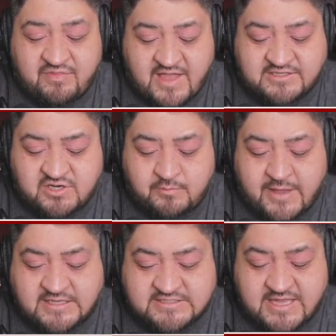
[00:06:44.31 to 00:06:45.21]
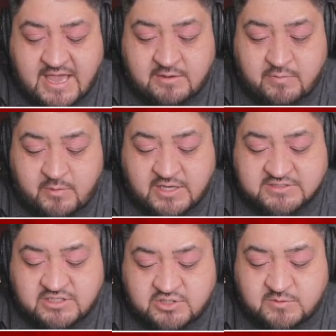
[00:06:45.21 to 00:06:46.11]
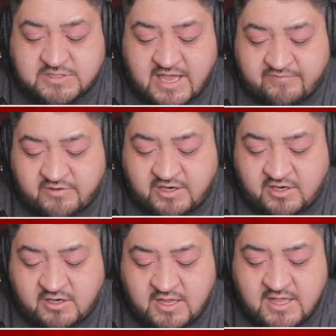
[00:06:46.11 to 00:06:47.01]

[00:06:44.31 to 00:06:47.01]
That's her base stat, but because the troops I have on here,